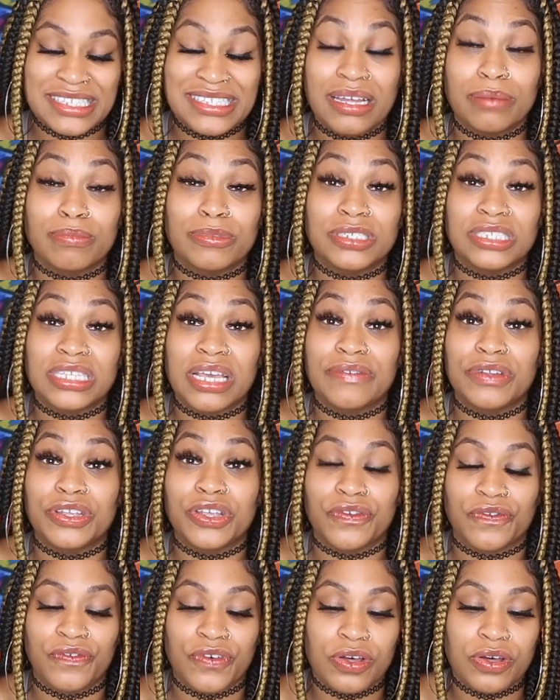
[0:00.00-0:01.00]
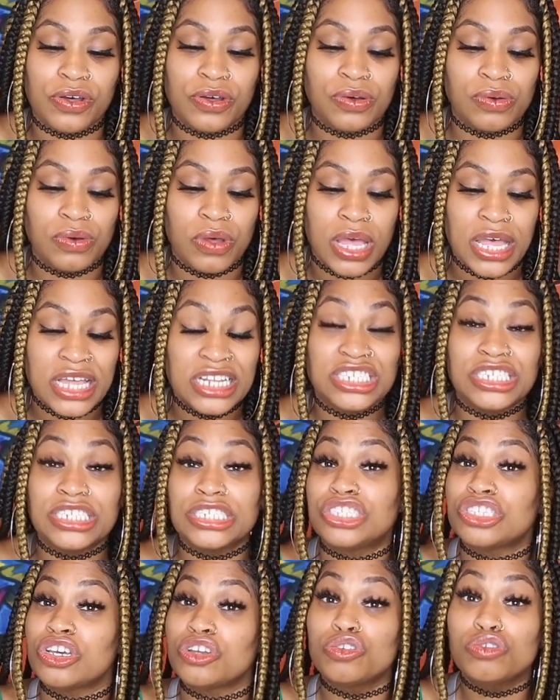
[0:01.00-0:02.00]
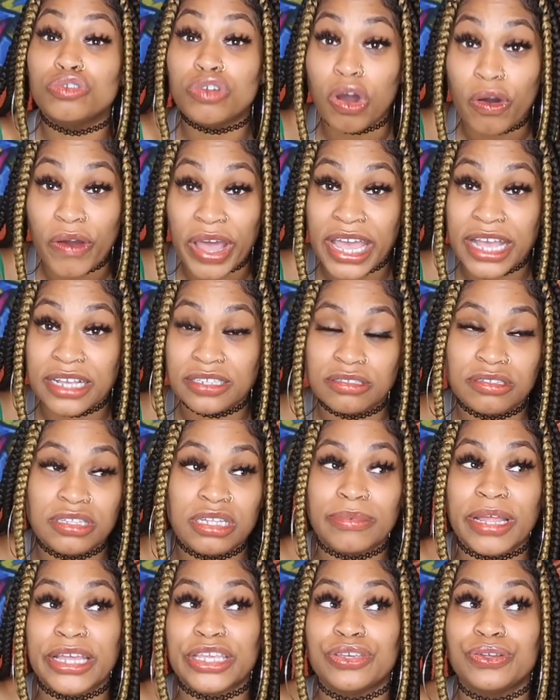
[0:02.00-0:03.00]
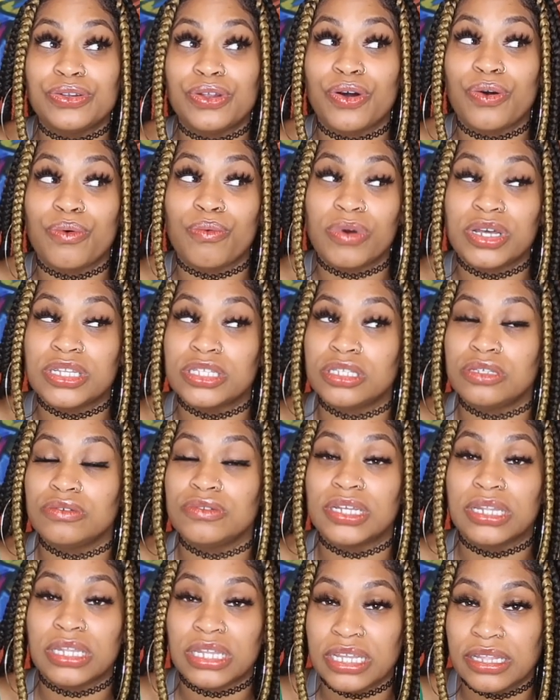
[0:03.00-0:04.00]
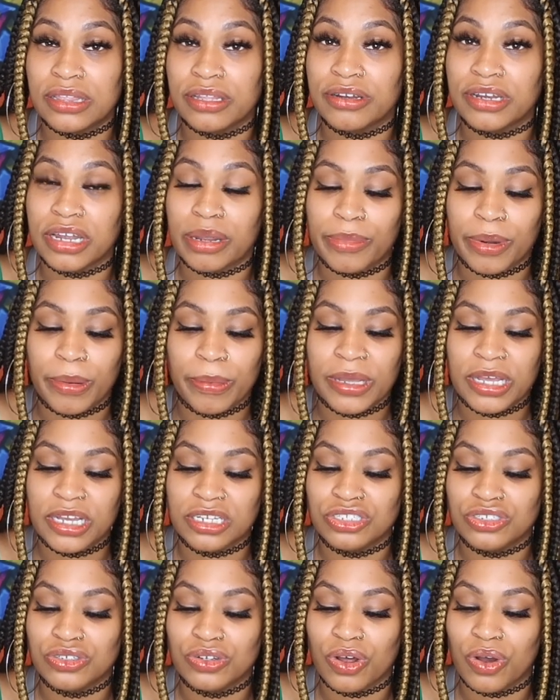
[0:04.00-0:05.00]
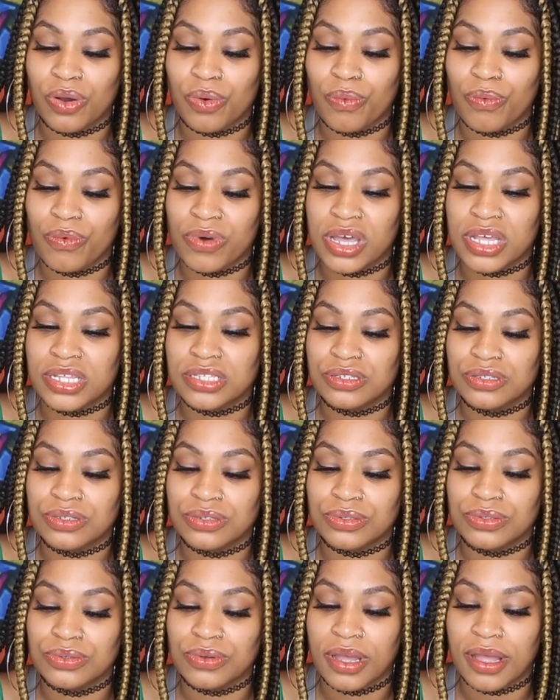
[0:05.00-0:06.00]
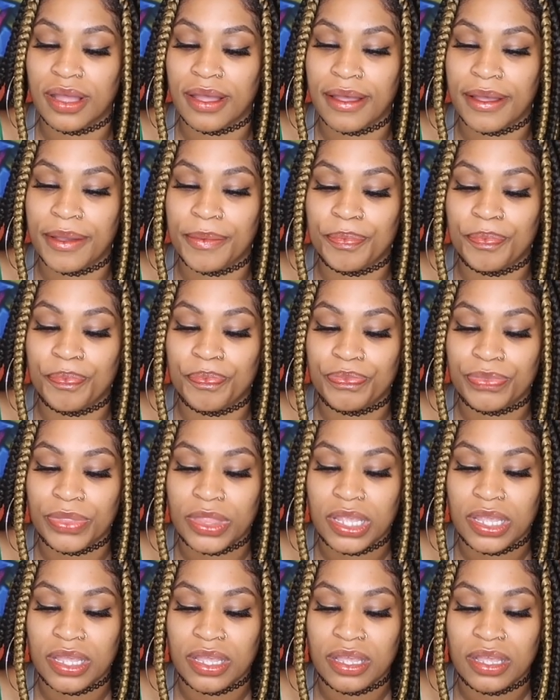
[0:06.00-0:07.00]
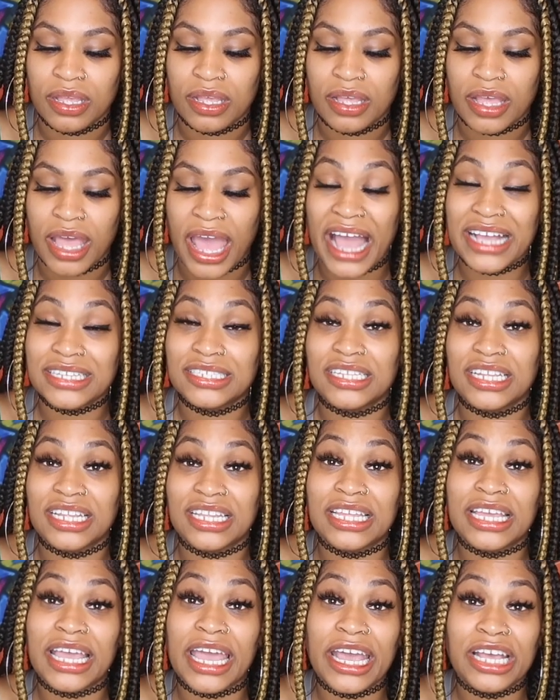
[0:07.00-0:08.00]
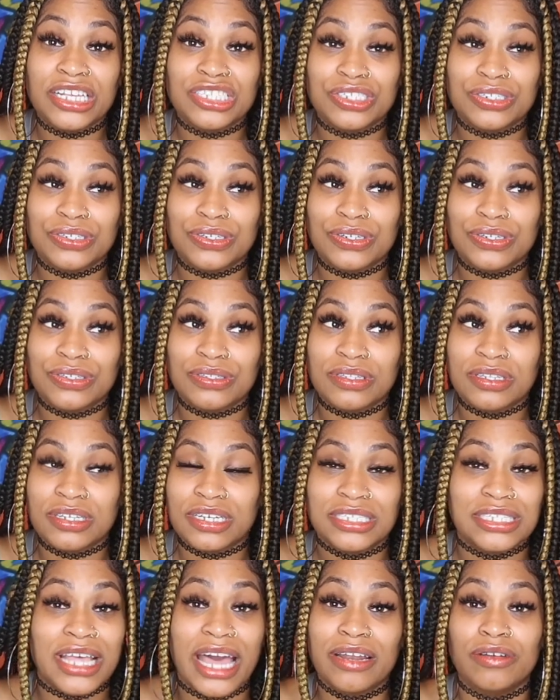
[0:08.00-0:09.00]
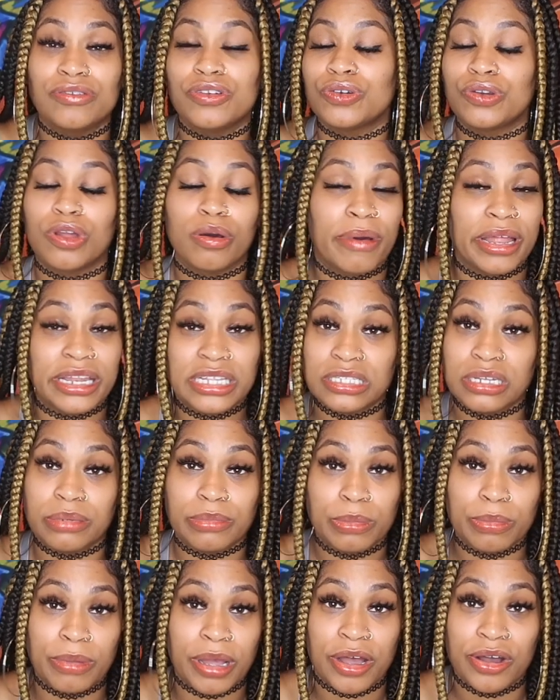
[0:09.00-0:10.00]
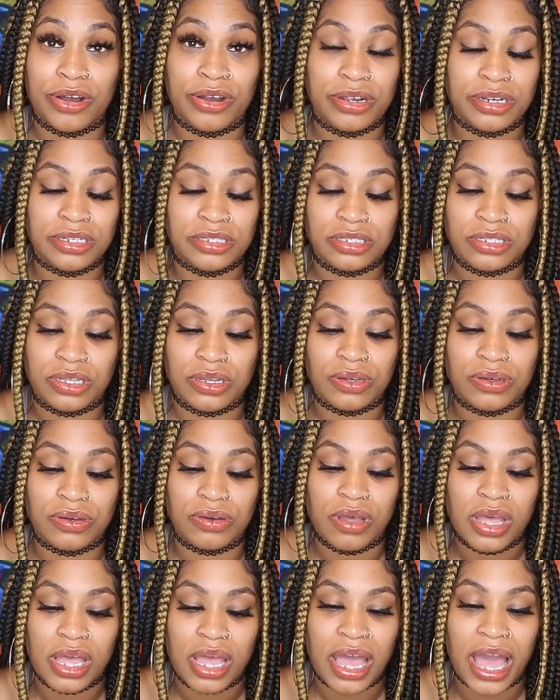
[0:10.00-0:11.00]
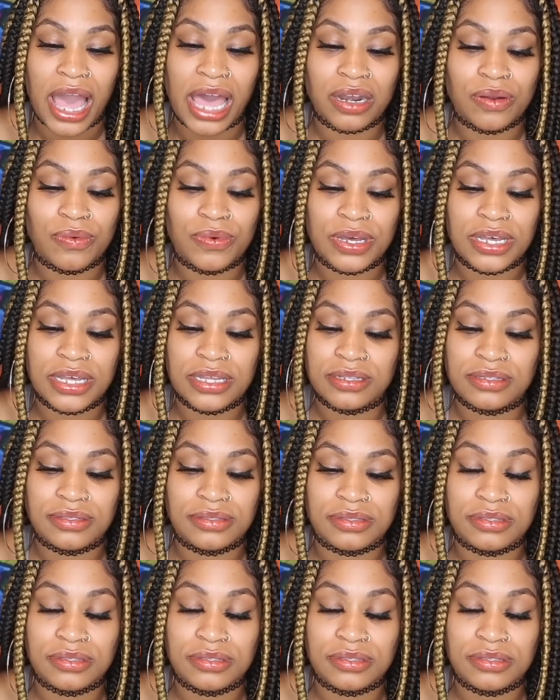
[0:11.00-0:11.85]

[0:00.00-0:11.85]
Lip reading: number saved in your phone just so you don't answer them, like you don't want to delete their number because you don't want to accidentally answer, because I don't know nobody's number by heart, so I don't want